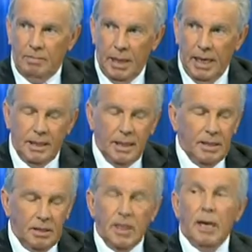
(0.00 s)
played,
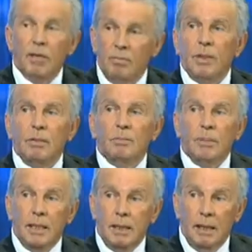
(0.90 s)
Germany have
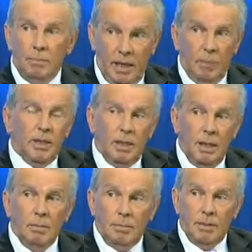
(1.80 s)
been, in my opinion,
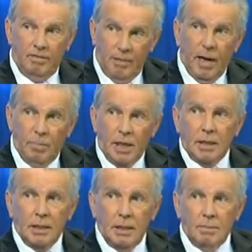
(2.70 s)
the far
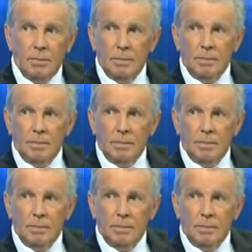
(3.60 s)
better team.